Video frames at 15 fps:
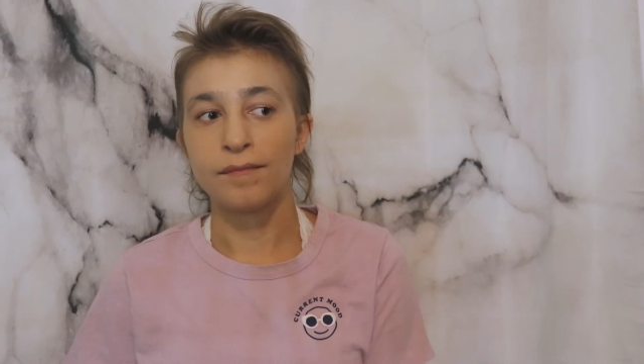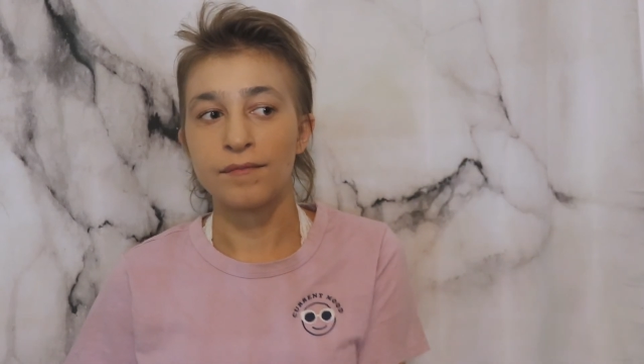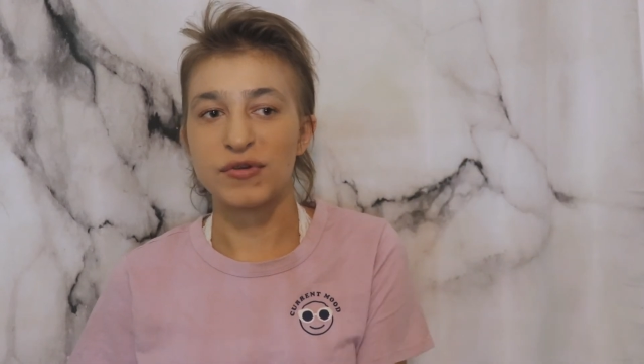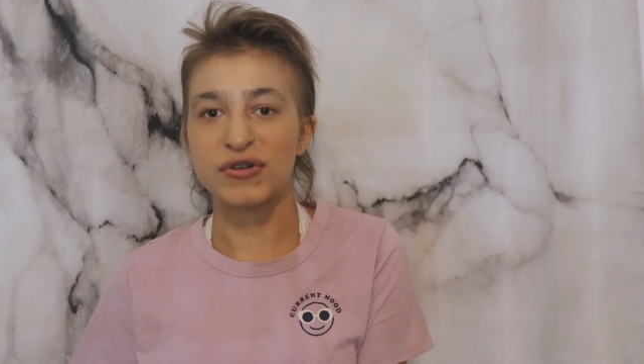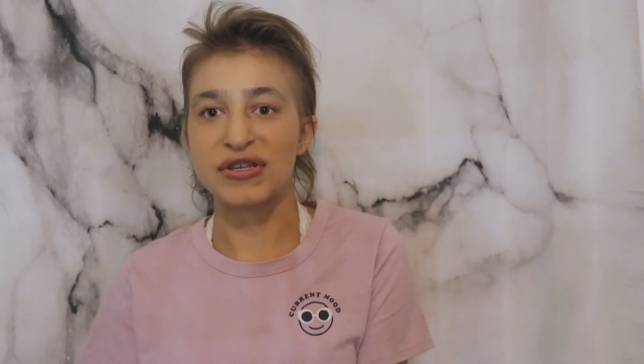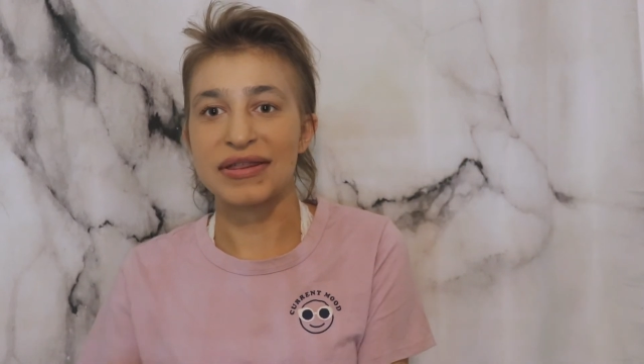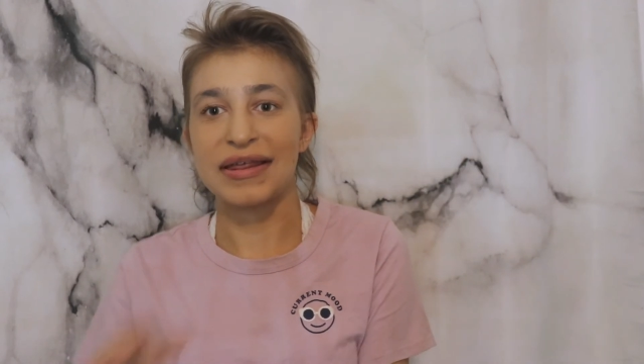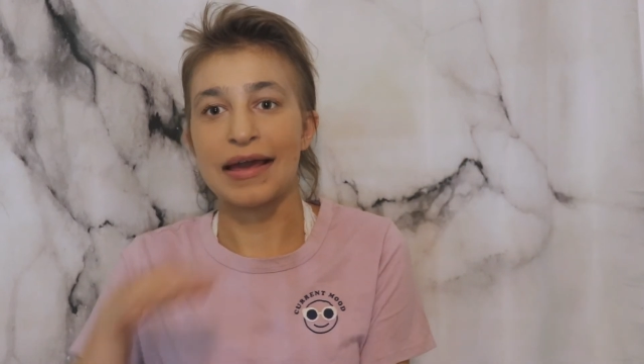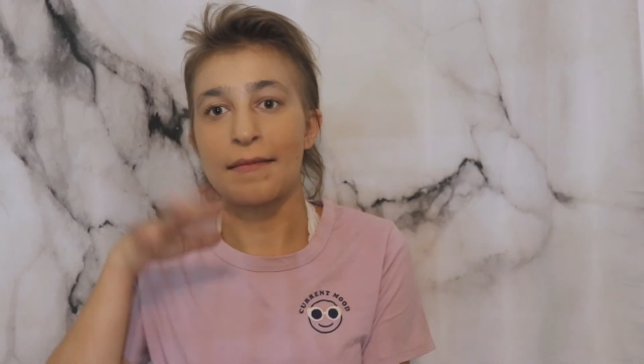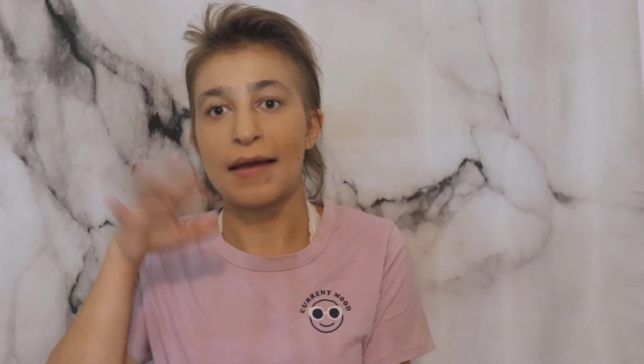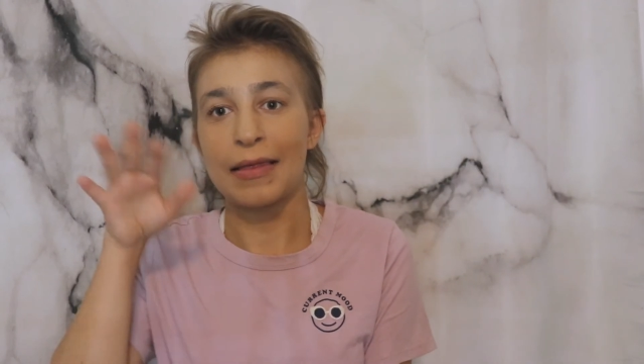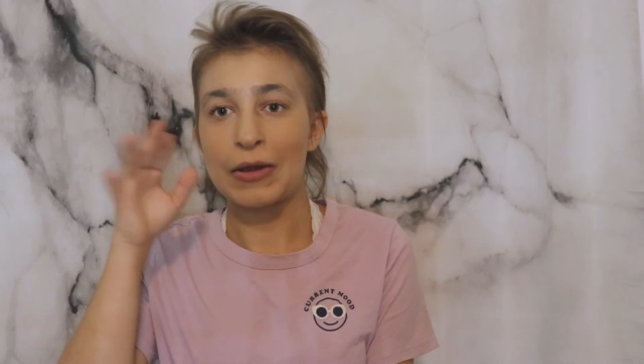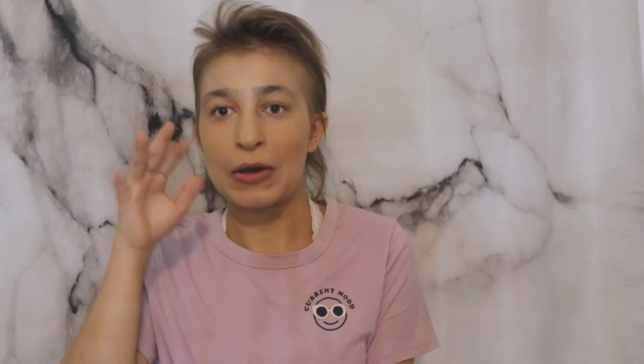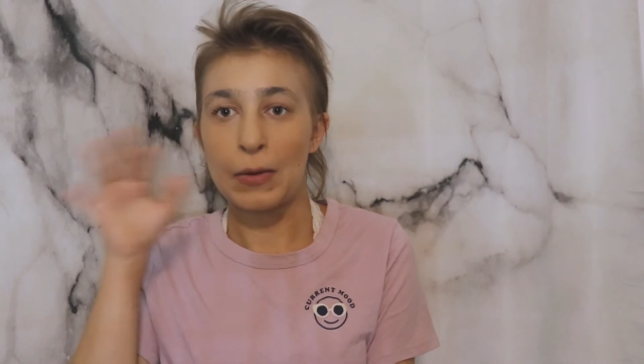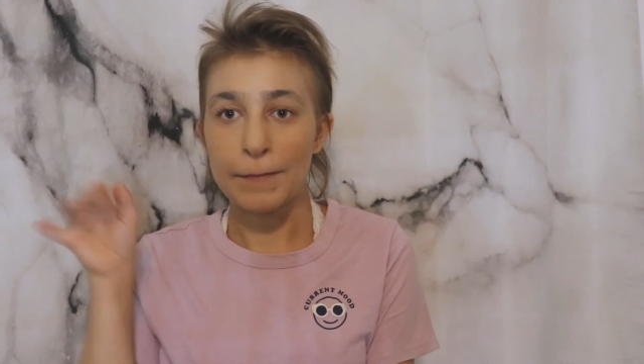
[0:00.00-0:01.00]
which is like
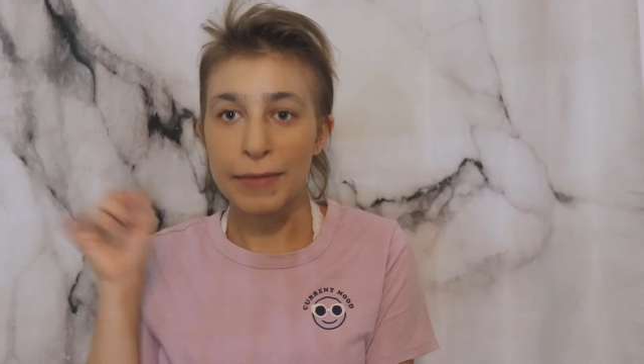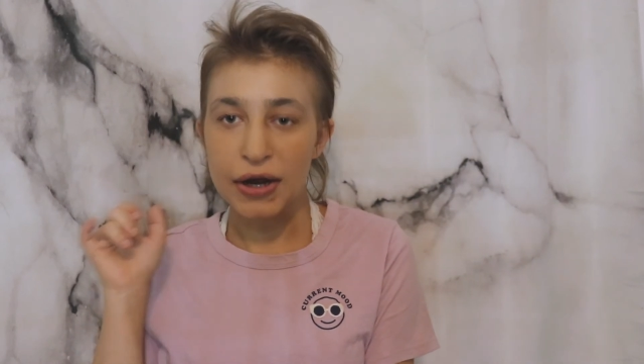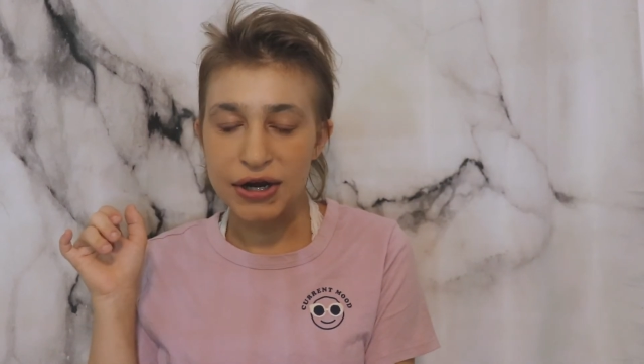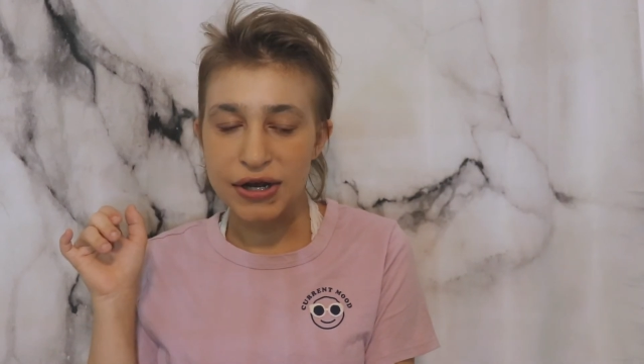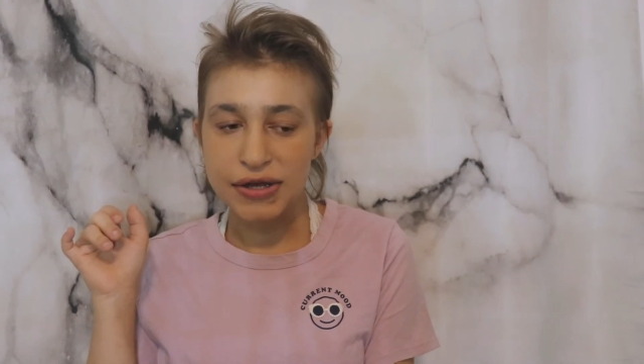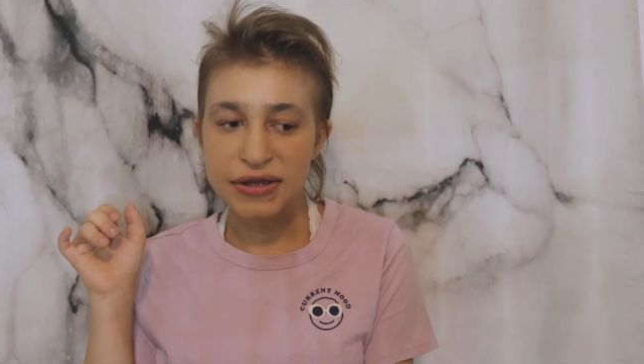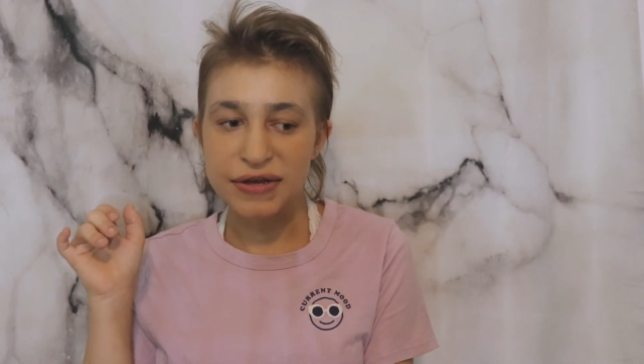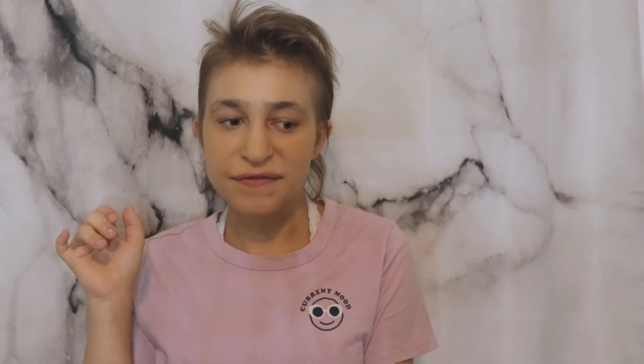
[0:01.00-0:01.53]
my little bars